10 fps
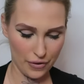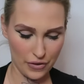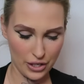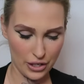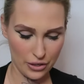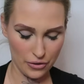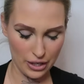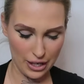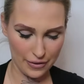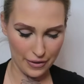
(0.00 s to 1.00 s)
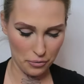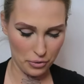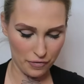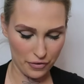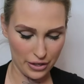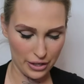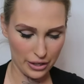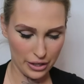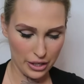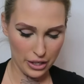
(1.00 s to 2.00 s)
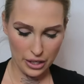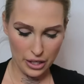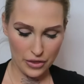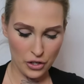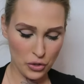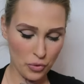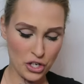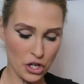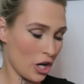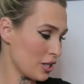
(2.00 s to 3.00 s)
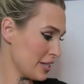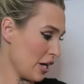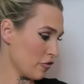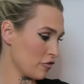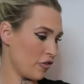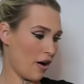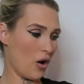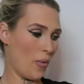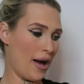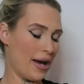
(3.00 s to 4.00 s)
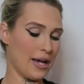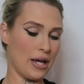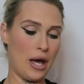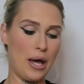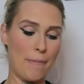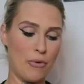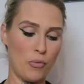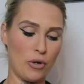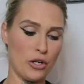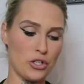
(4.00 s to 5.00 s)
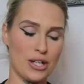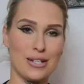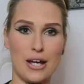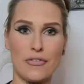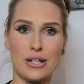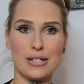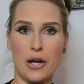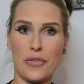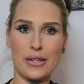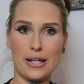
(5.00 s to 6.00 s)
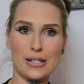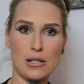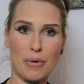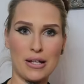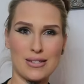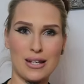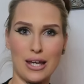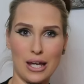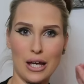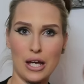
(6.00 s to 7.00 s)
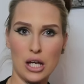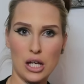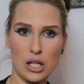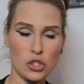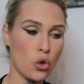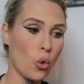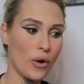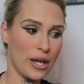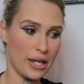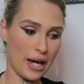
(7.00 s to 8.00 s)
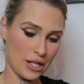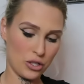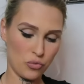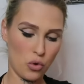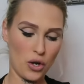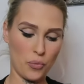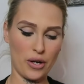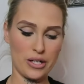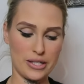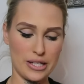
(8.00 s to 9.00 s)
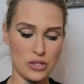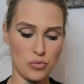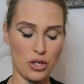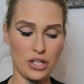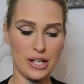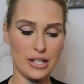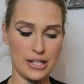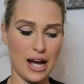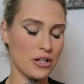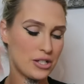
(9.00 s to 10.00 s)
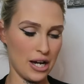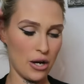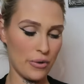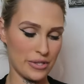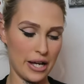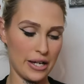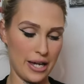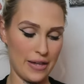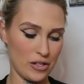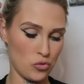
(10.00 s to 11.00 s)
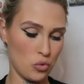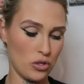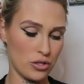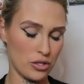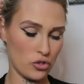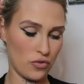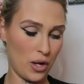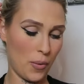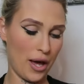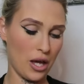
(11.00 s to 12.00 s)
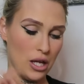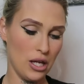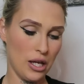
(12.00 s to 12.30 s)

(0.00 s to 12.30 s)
Very cute, like that one, very. The other one you can't tell from far away, but up close you can definitely tell that that's a plasticky toy kind of one. Whereas this one, you can, I could tell, I was like, yeah, that's wood straight away.